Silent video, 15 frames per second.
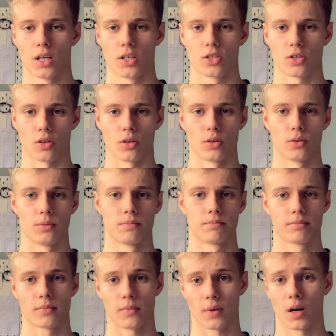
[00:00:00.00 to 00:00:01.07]
So
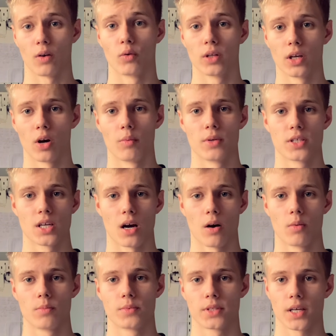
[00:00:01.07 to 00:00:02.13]
I really hope this
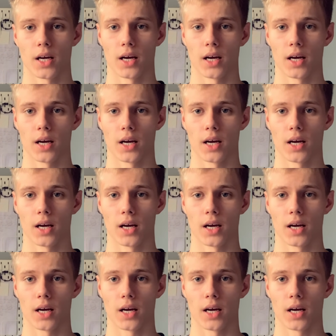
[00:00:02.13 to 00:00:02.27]
helped,